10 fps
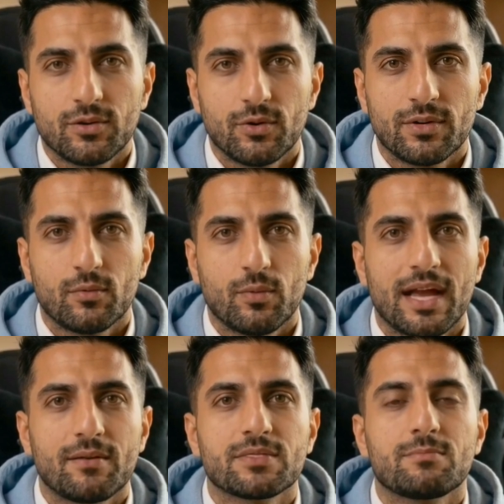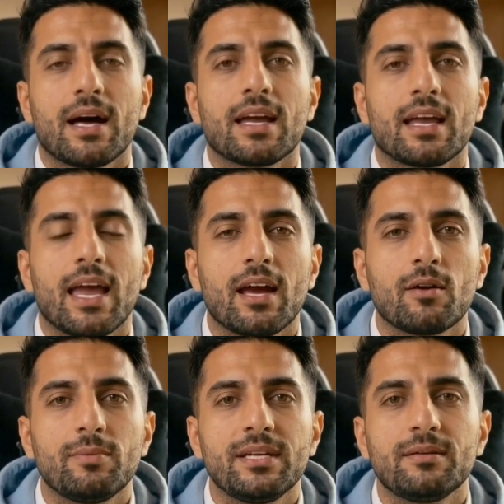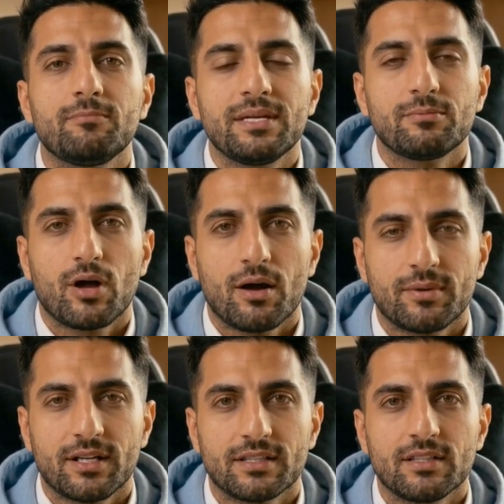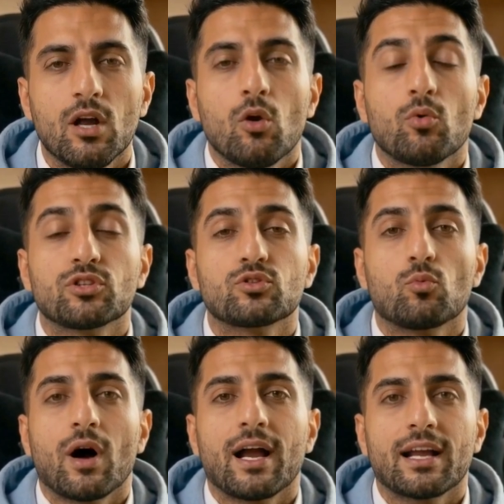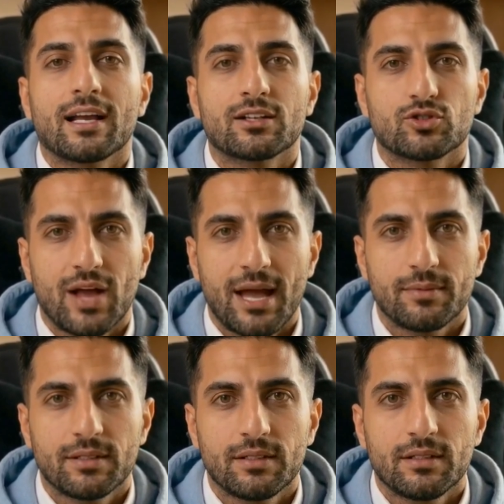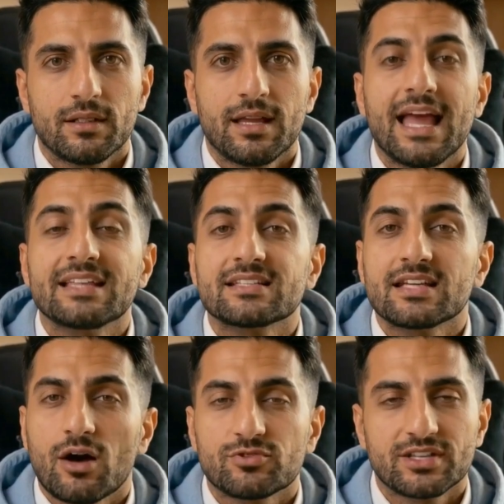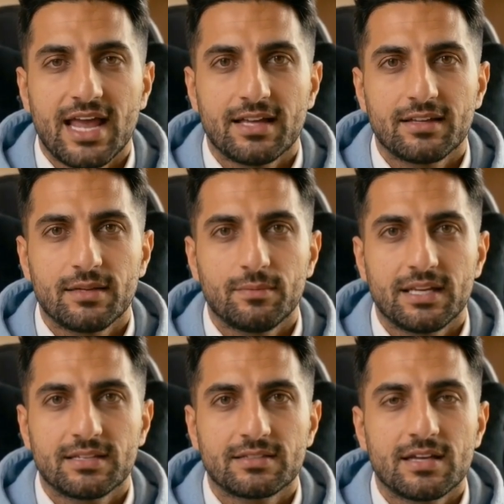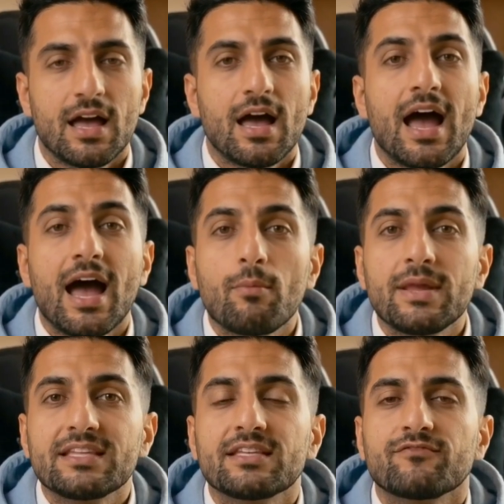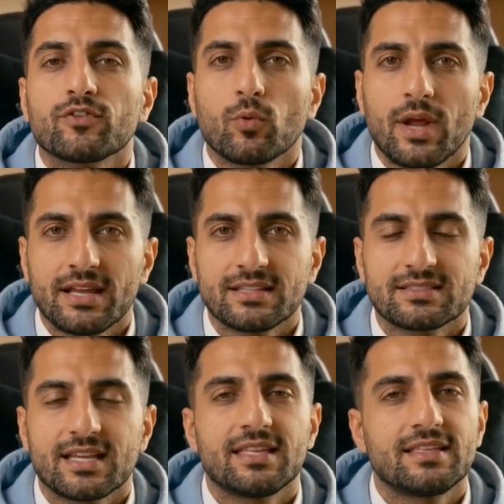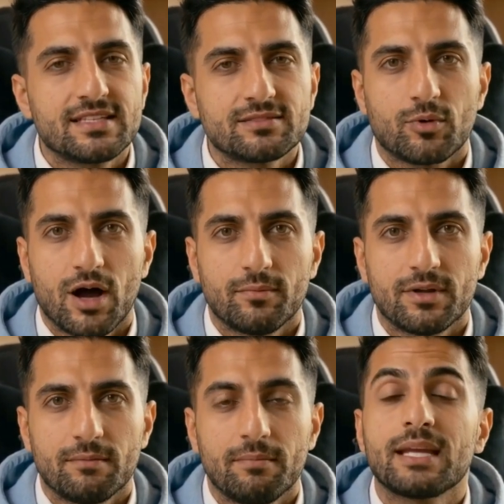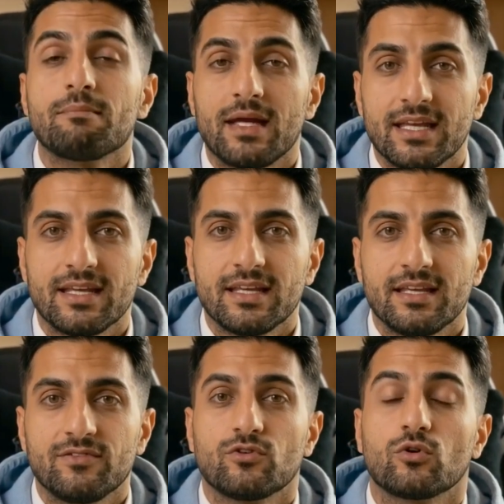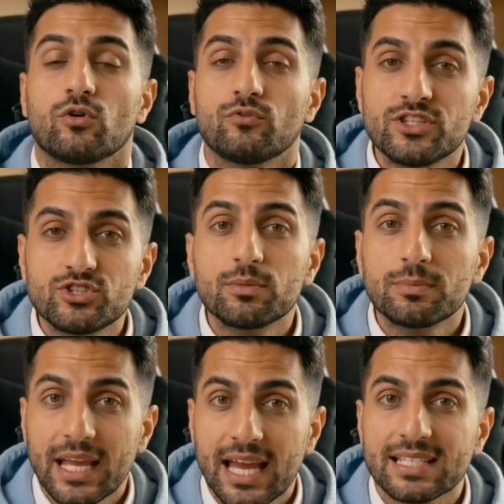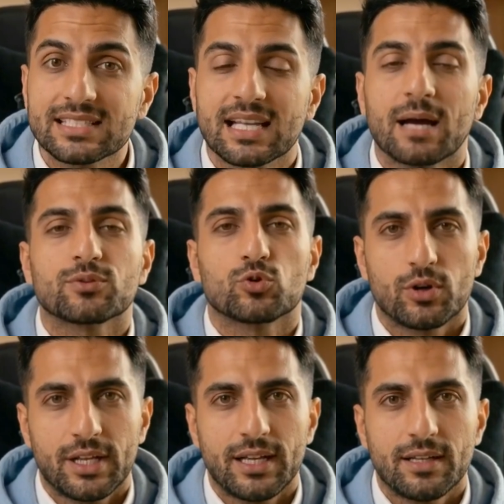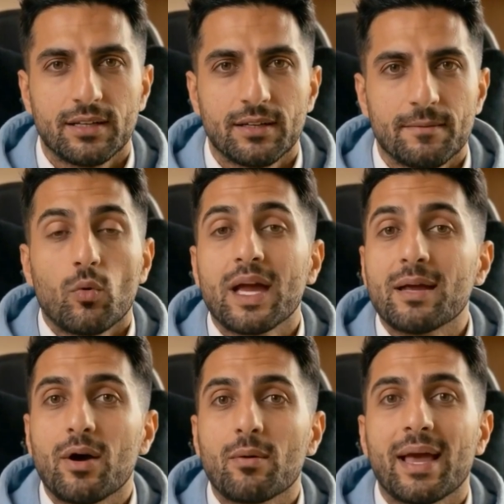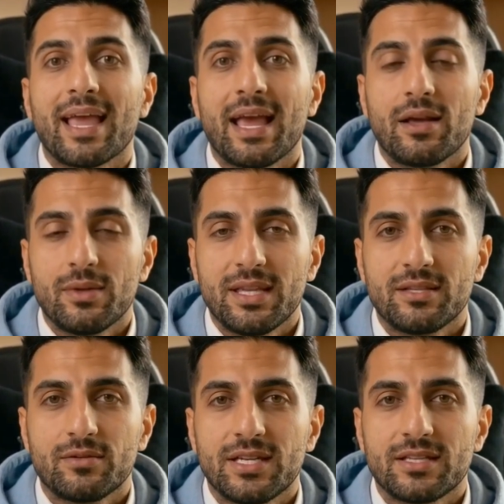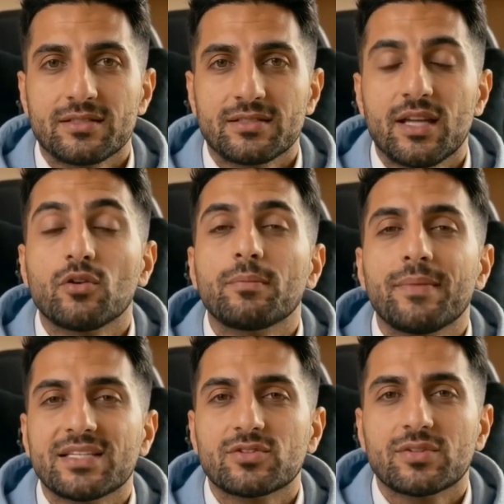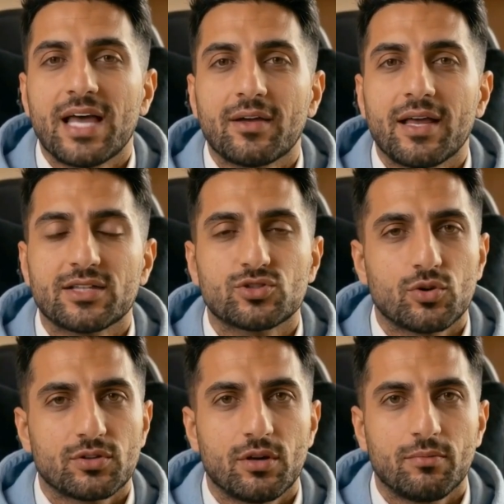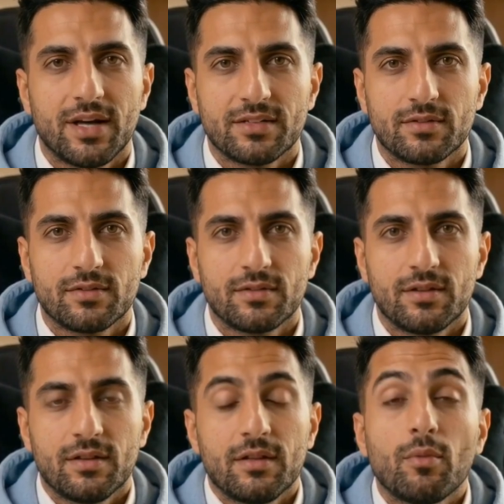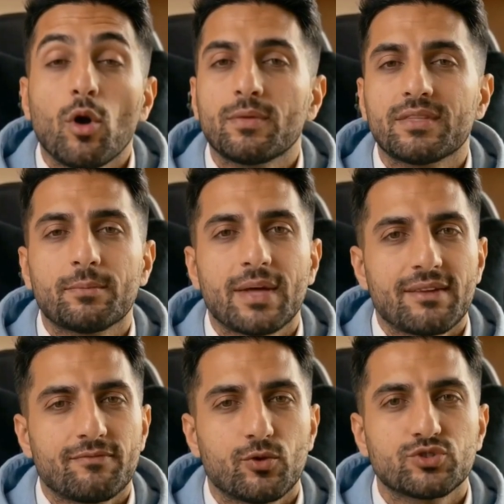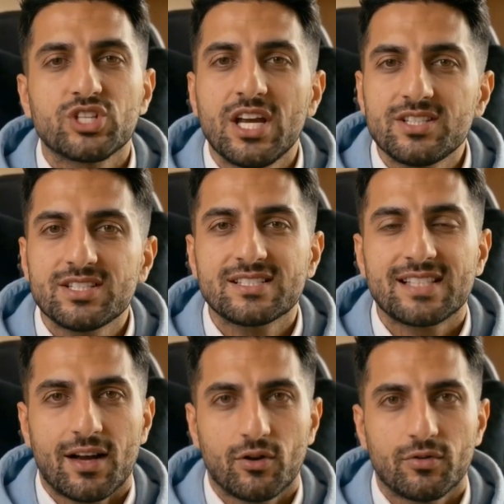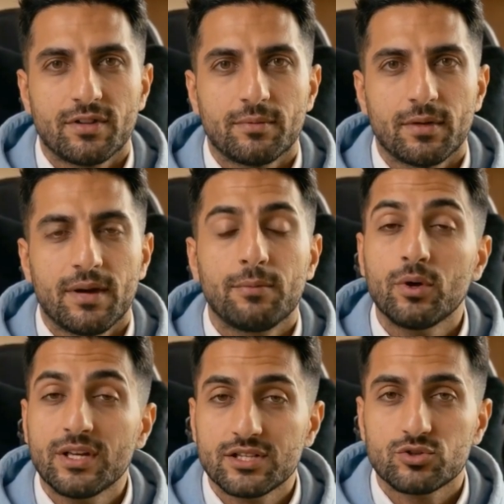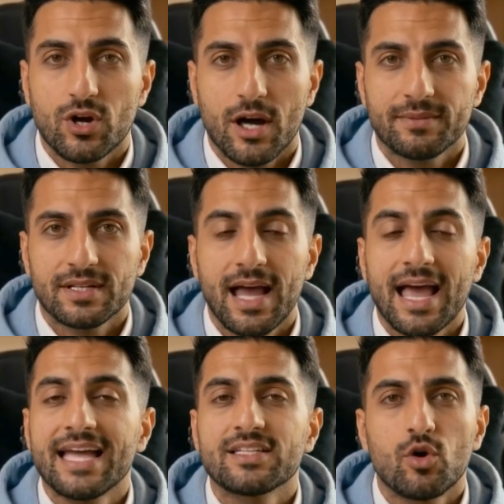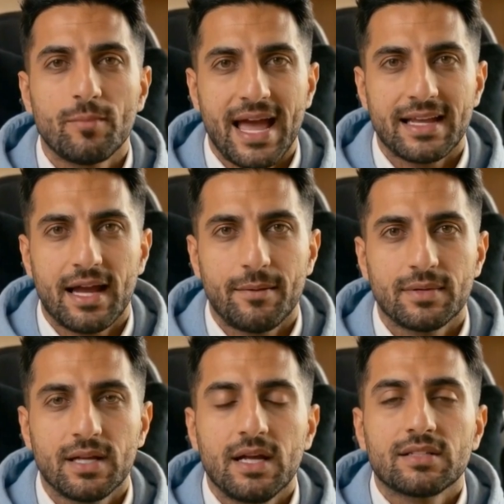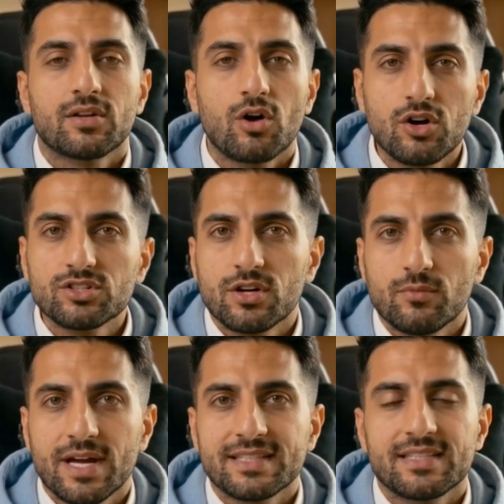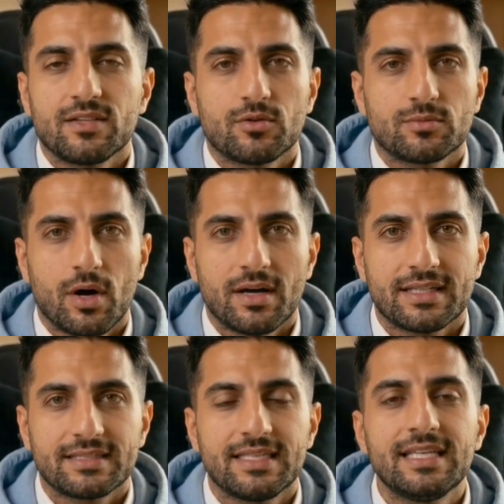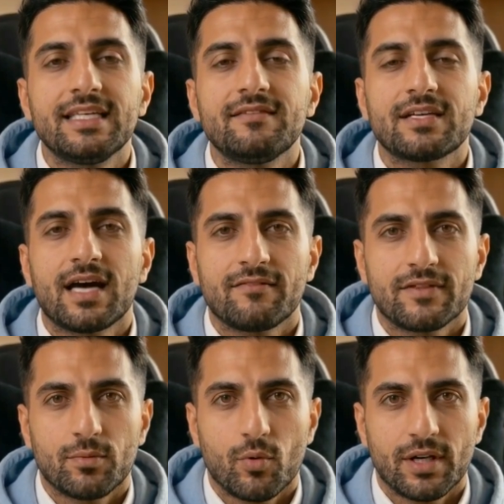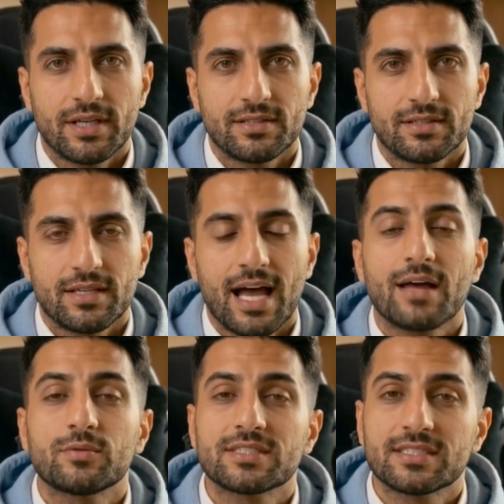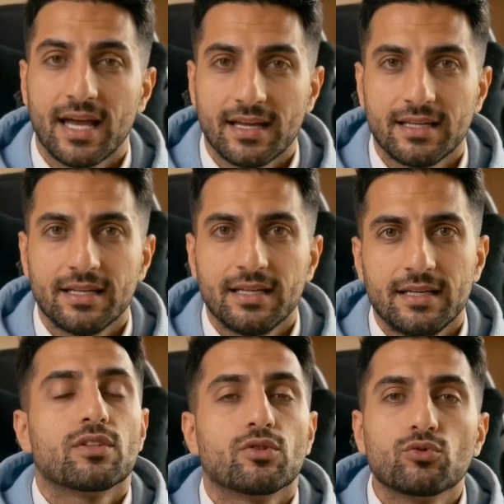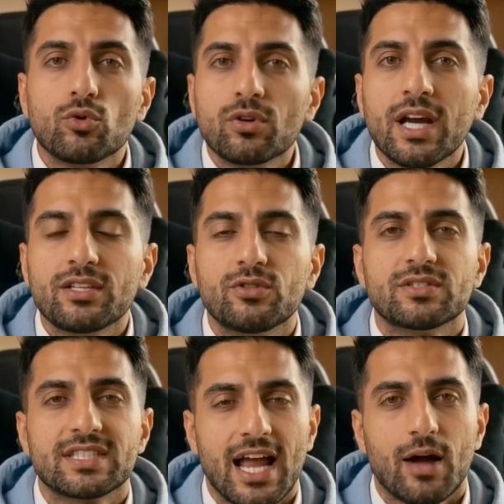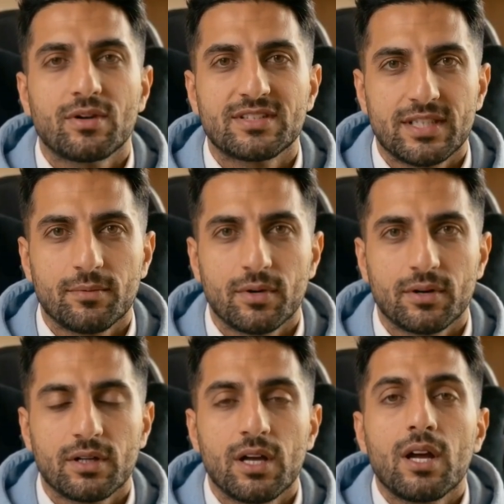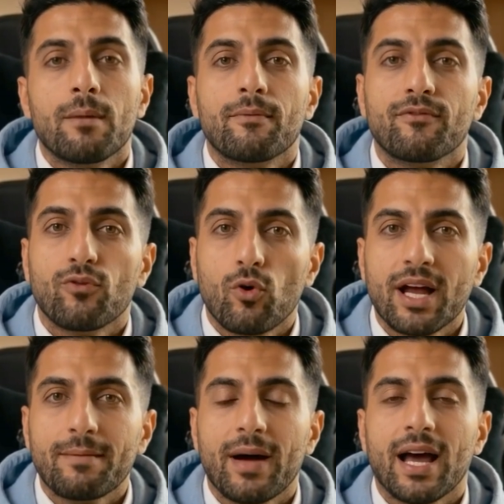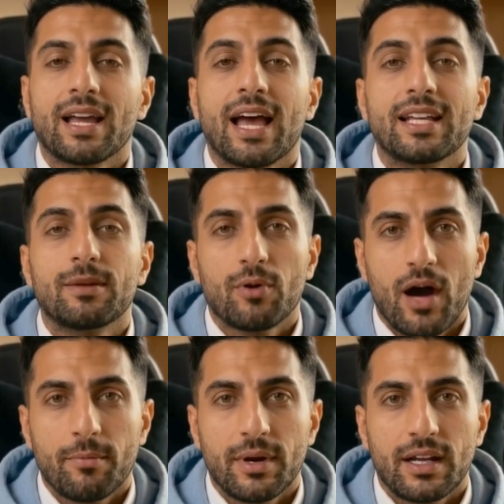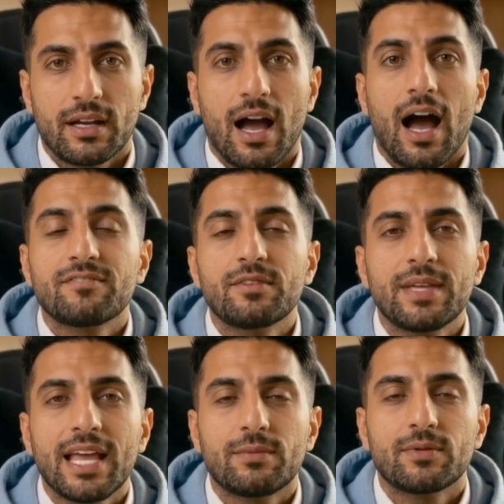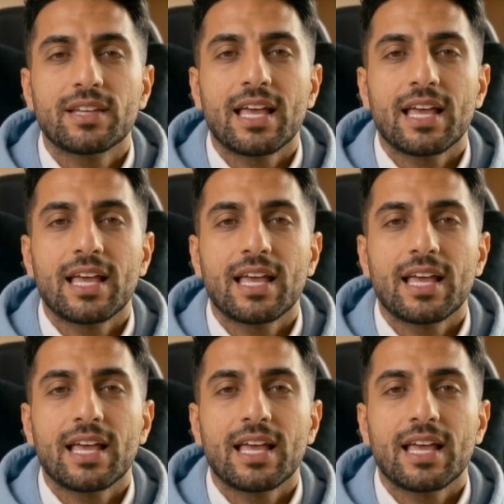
ignored when I was buying Airbnb properties, which is why I got trapped. Exit optionality means how many different ways can this property make money if your original plan stops working. When I bought my Airbnbs, they only penciled out as short-term rentals. The moment the platform changed its algorithm and my bookings dropped, I had no backup. The long-term rents in those markets didn't even cover the mortgage. I was stuck. The rule I use now is simple. Before I buy any property, I have to be able